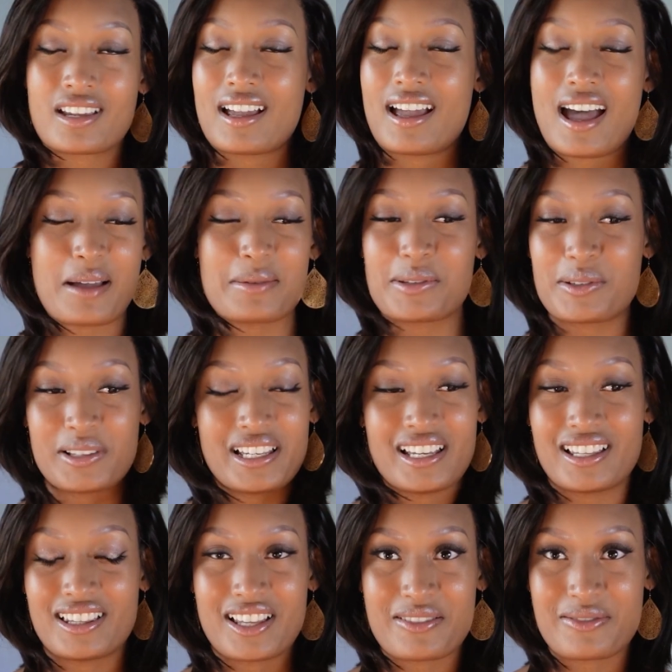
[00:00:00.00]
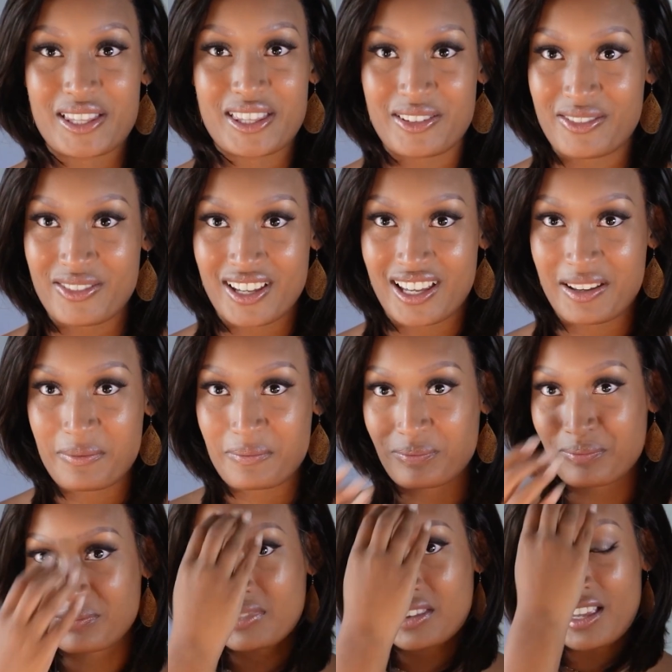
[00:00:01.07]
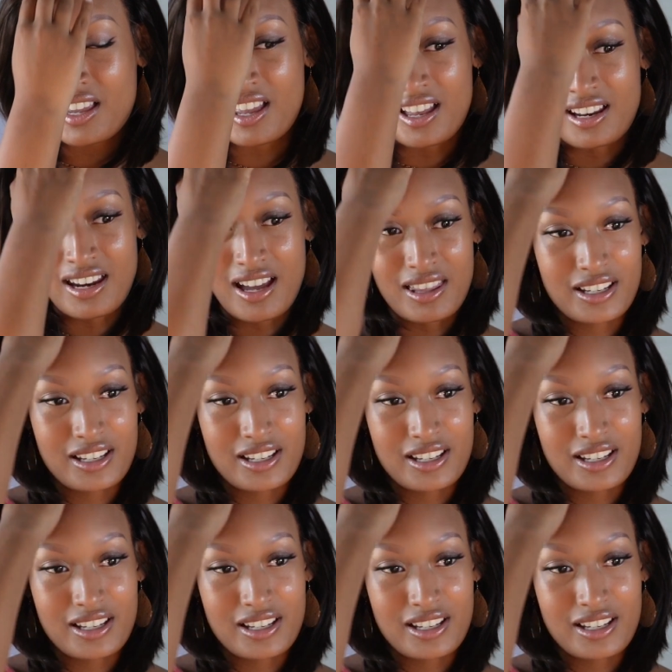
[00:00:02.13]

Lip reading: Absolutely in love with the fit. Now